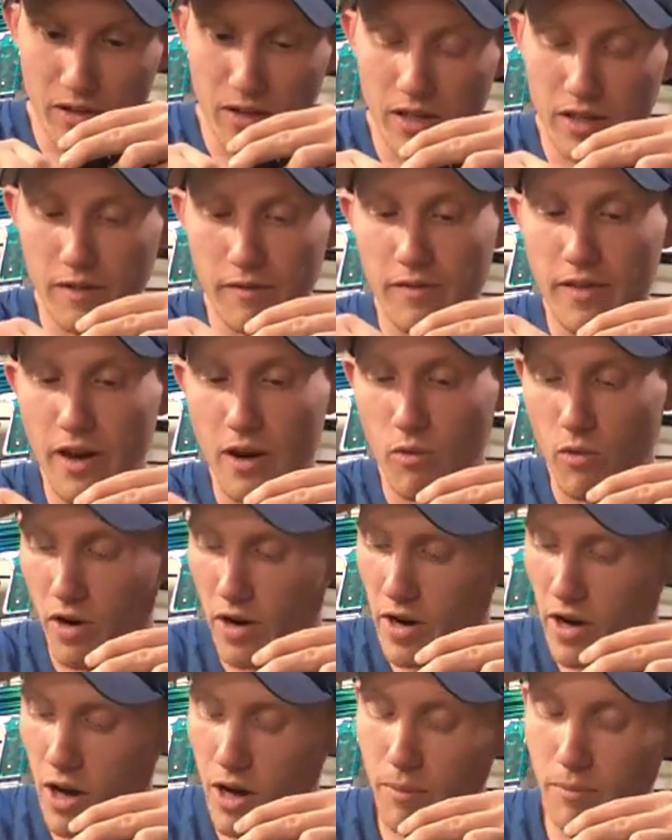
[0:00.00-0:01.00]
leave that
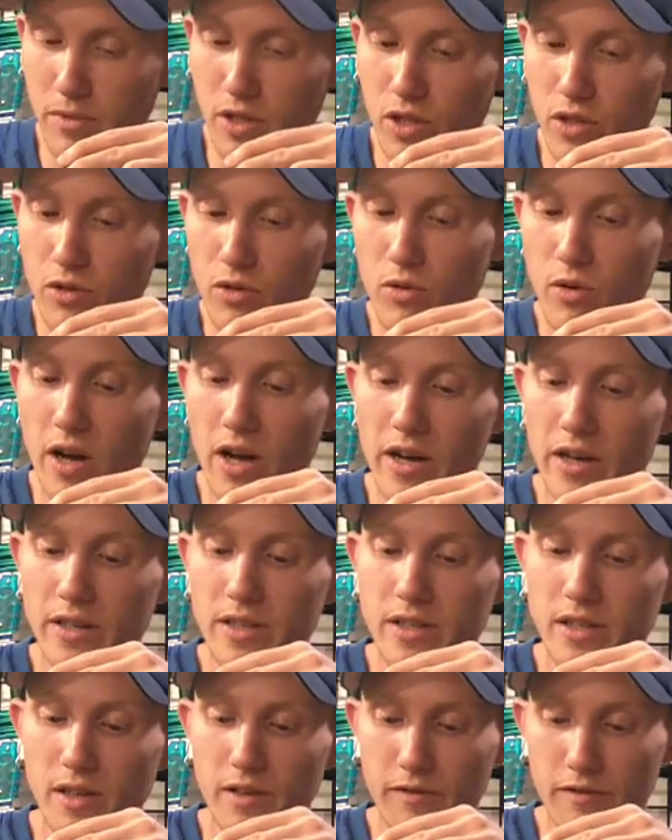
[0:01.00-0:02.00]
one up to you
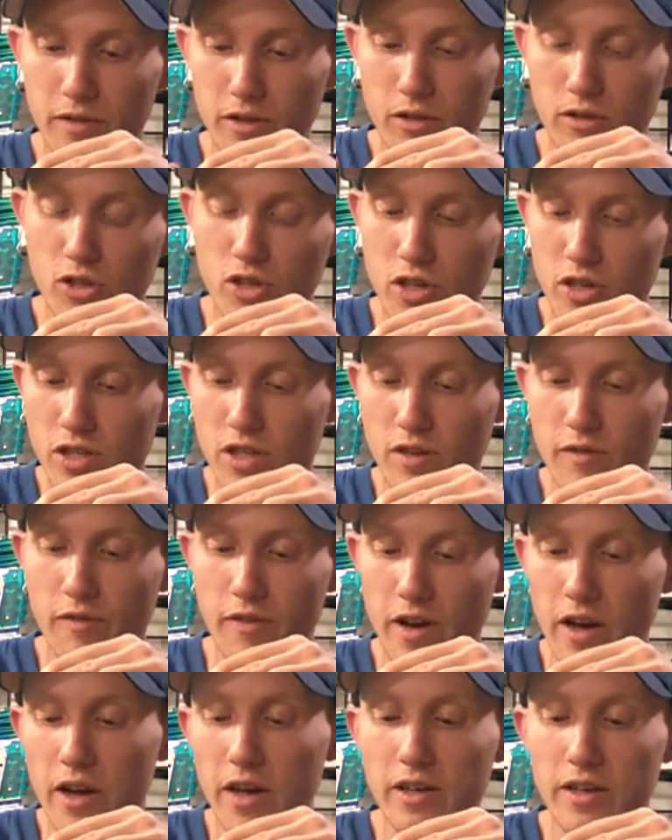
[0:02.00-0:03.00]
guys if they're
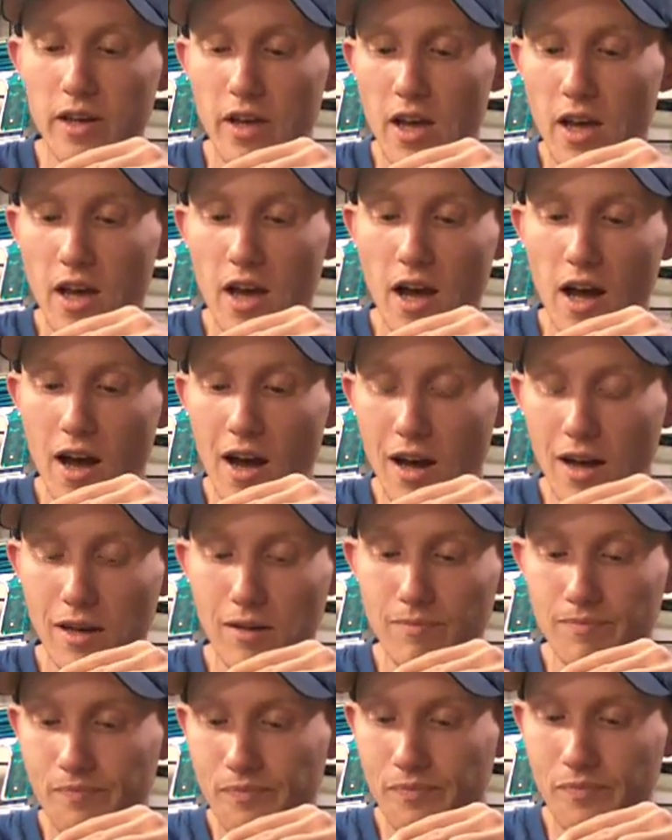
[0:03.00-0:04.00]
justified.
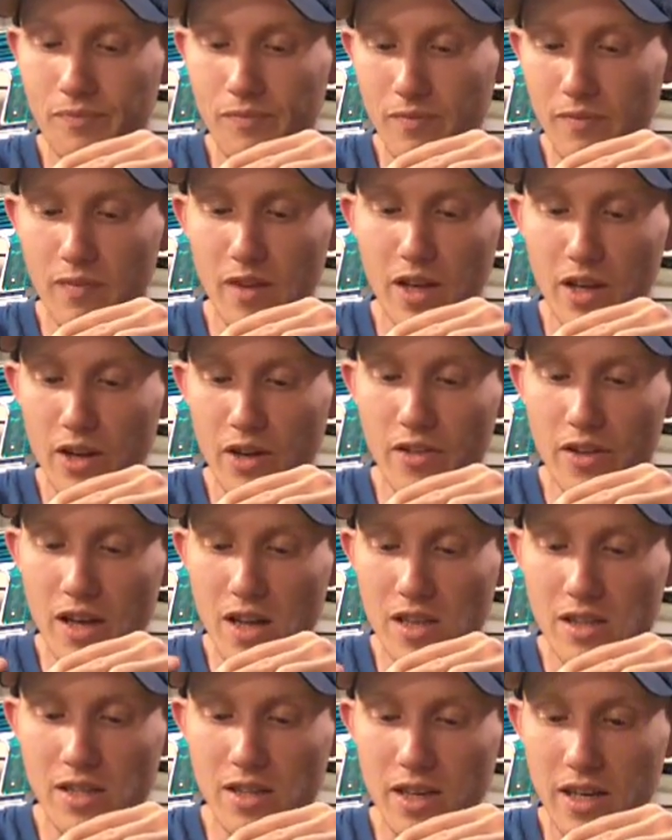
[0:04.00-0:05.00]
You know,
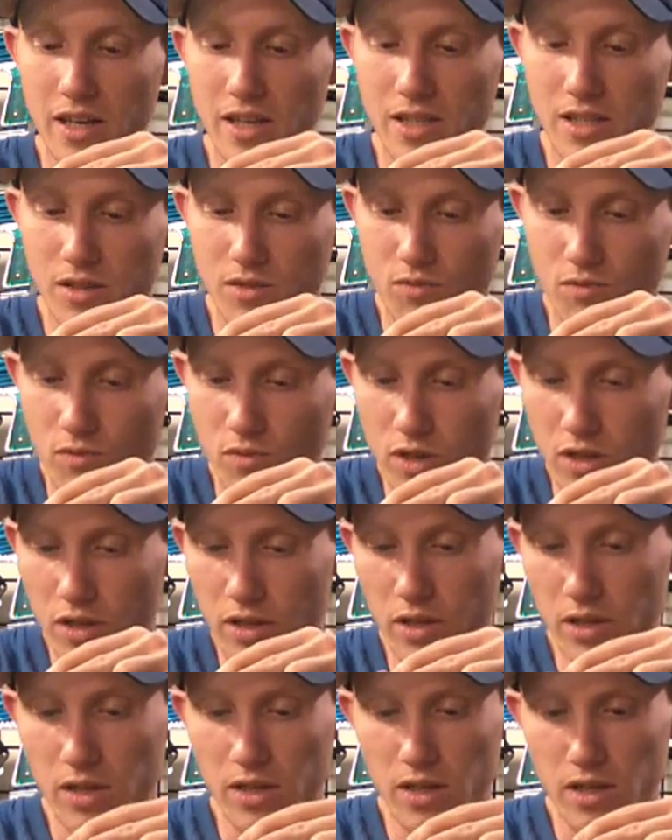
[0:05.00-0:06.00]
that's
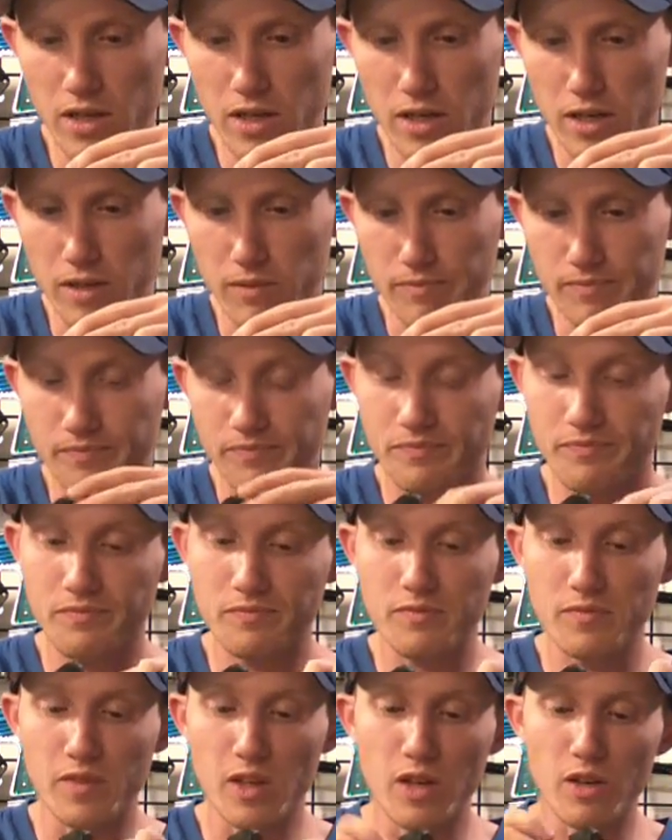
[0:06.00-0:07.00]
really
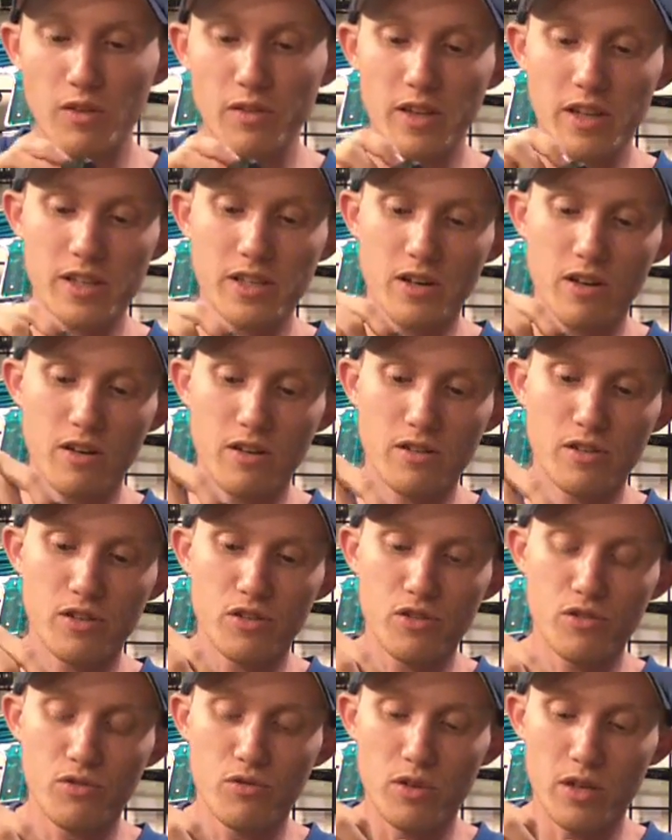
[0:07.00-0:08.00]
you know, that's hard
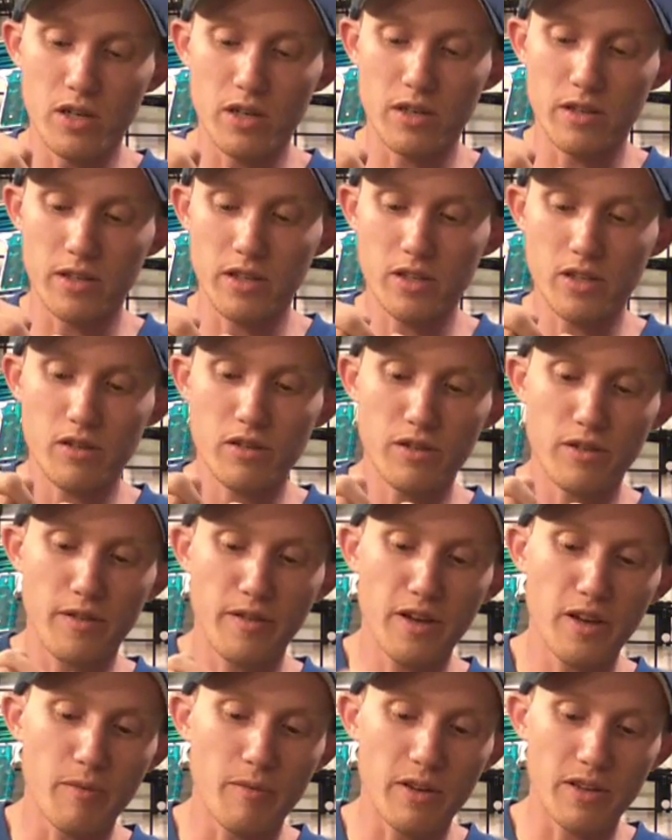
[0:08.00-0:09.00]
to
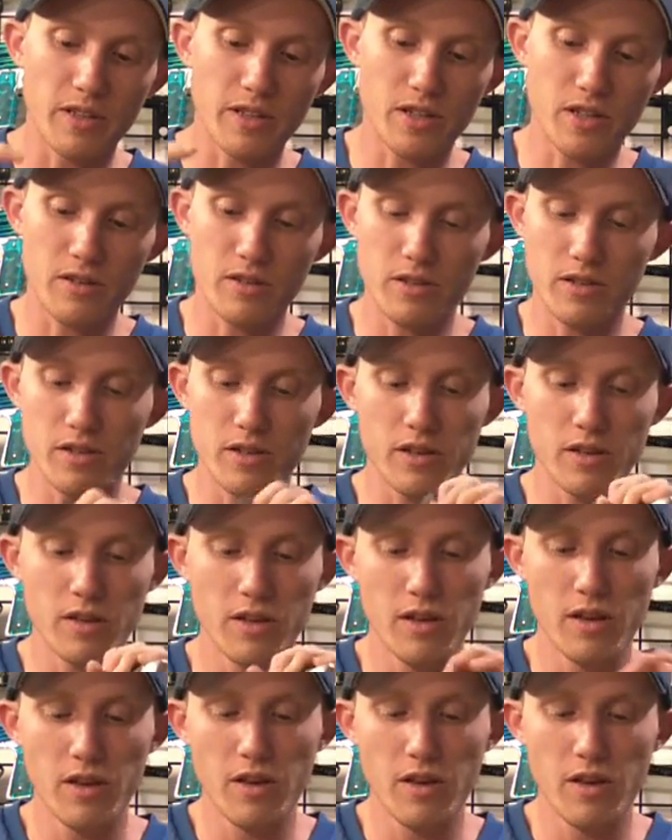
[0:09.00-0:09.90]
think about. That's hard to,